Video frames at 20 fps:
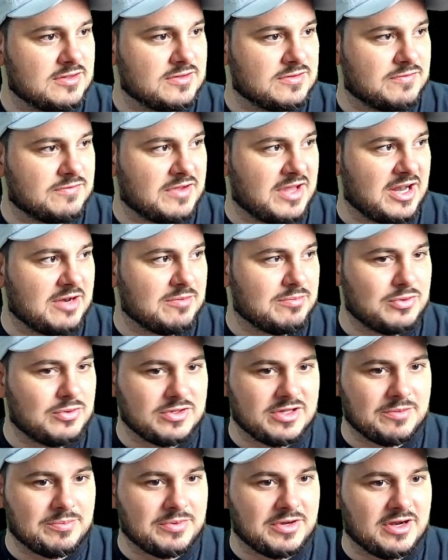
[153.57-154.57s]
Get it pulled
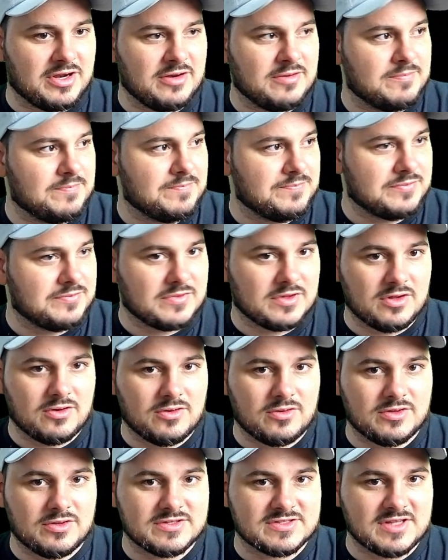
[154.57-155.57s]
up here.
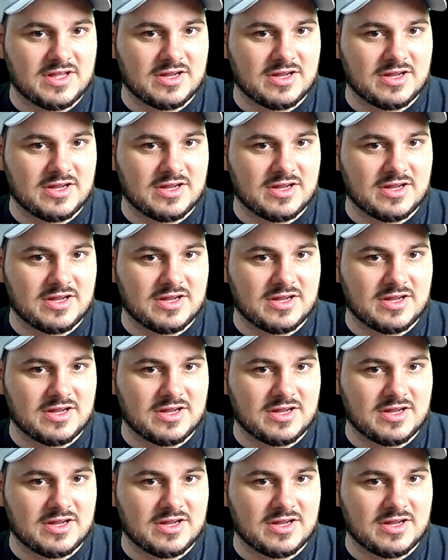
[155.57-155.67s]
Oh, it's not on